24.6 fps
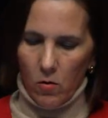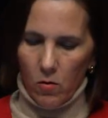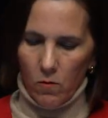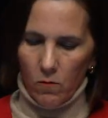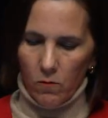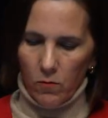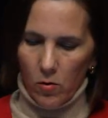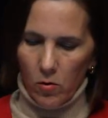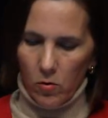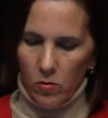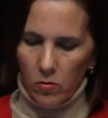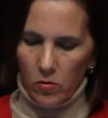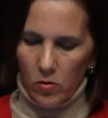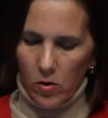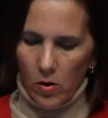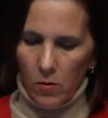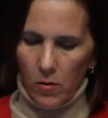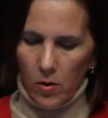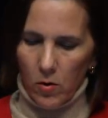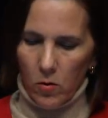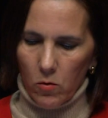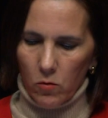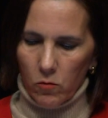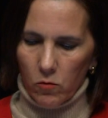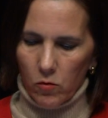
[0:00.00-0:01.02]

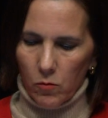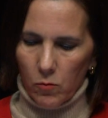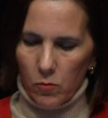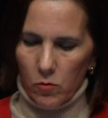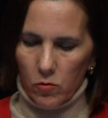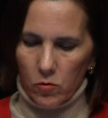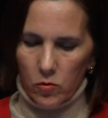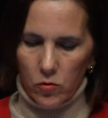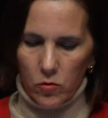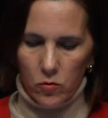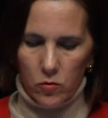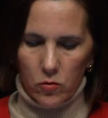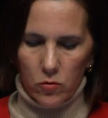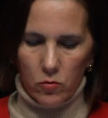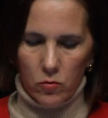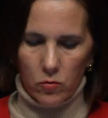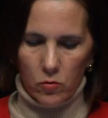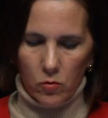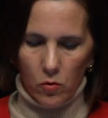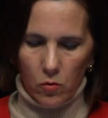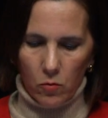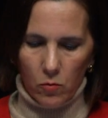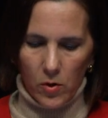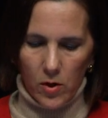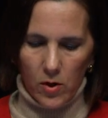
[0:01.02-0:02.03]
voluntary contributions to
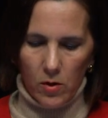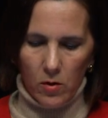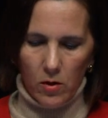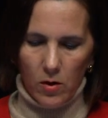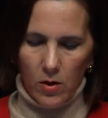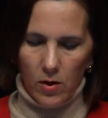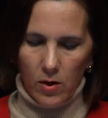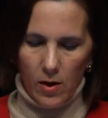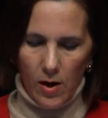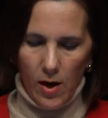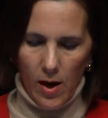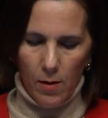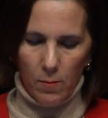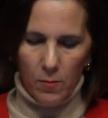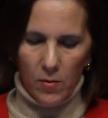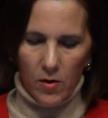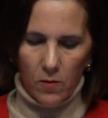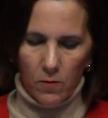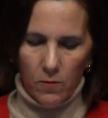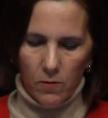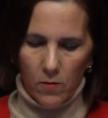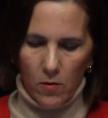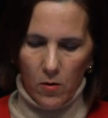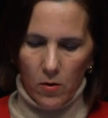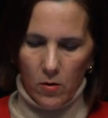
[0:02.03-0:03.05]
the Green Climate
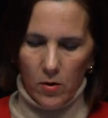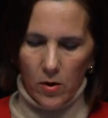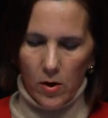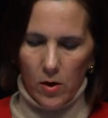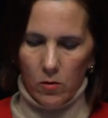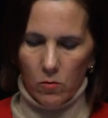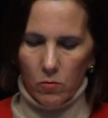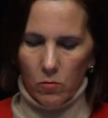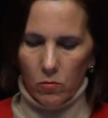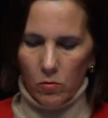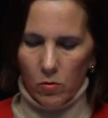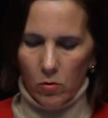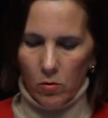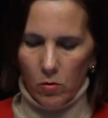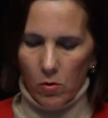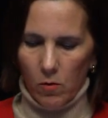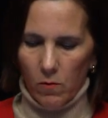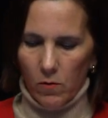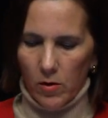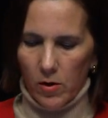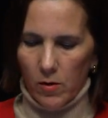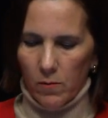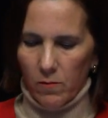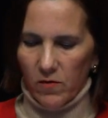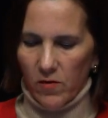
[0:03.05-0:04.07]
Fund and to the
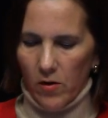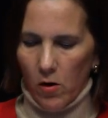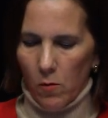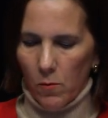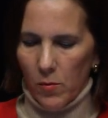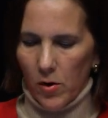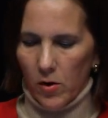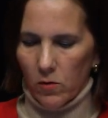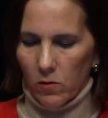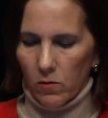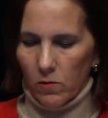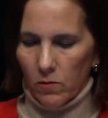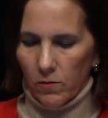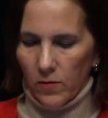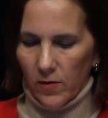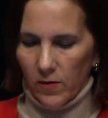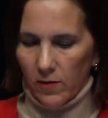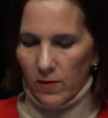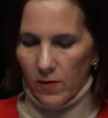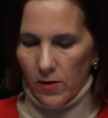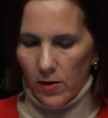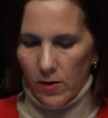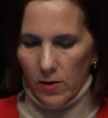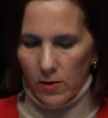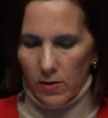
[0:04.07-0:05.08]
Global Environmental
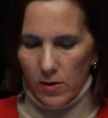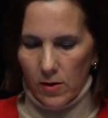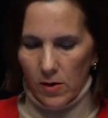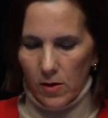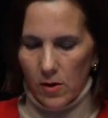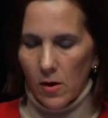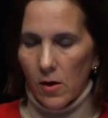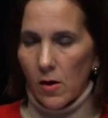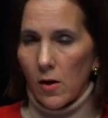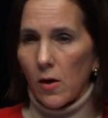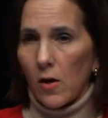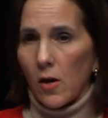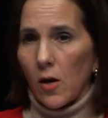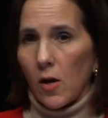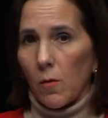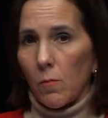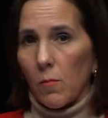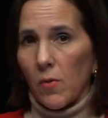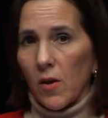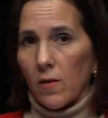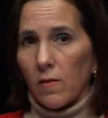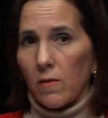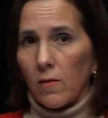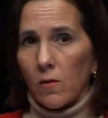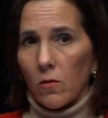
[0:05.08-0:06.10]
Facility, and
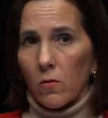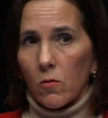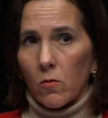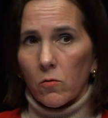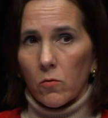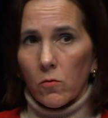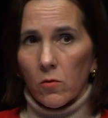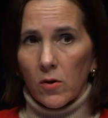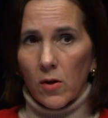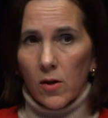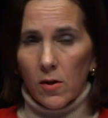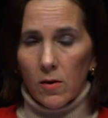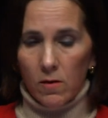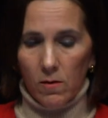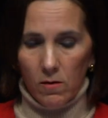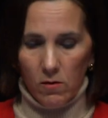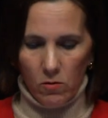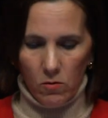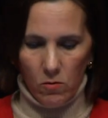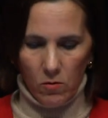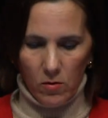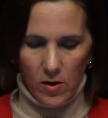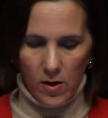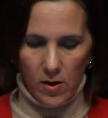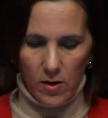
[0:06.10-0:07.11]
Mexico
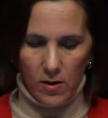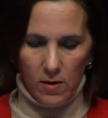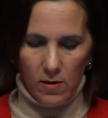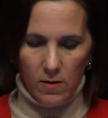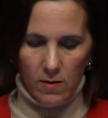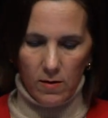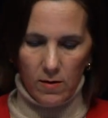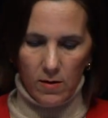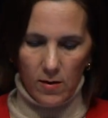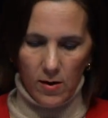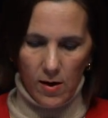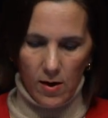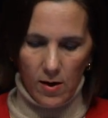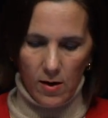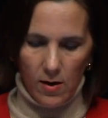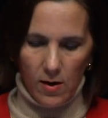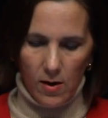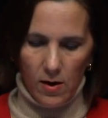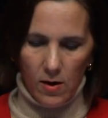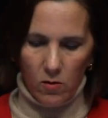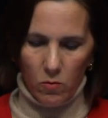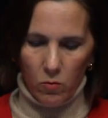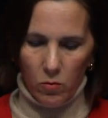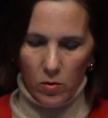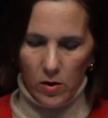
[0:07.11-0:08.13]
donated 10
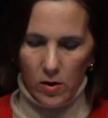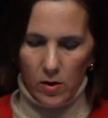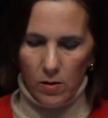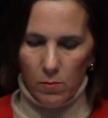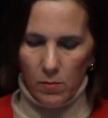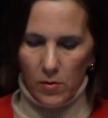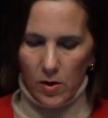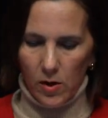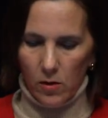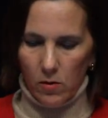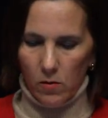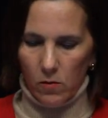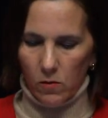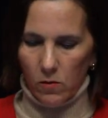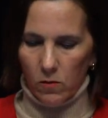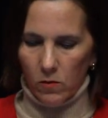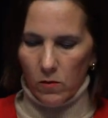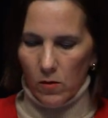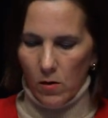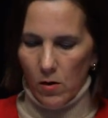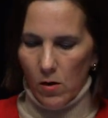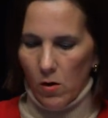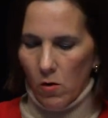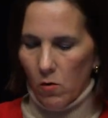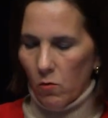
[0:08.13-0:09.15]
and 20 millions
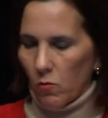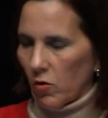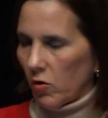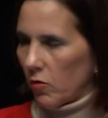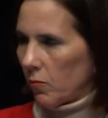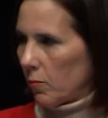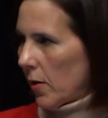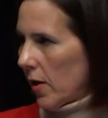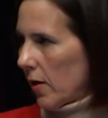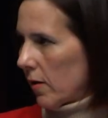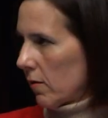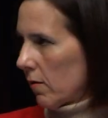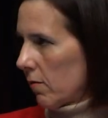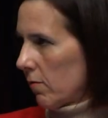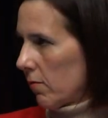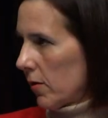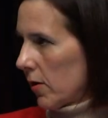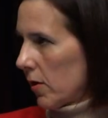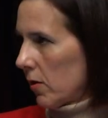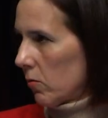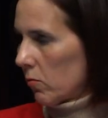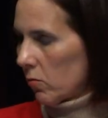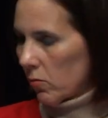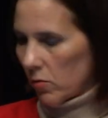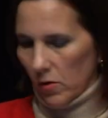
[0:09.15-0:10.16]

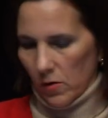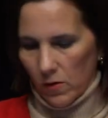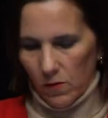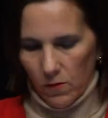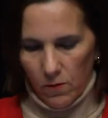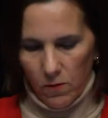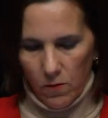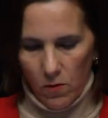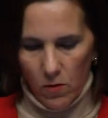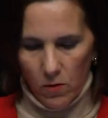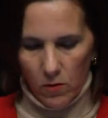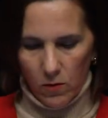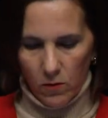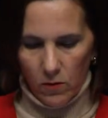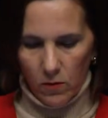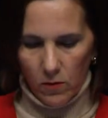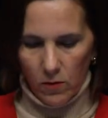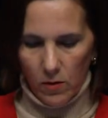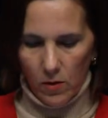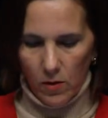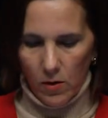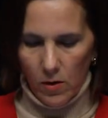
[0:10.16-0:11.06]
respectively to these funds.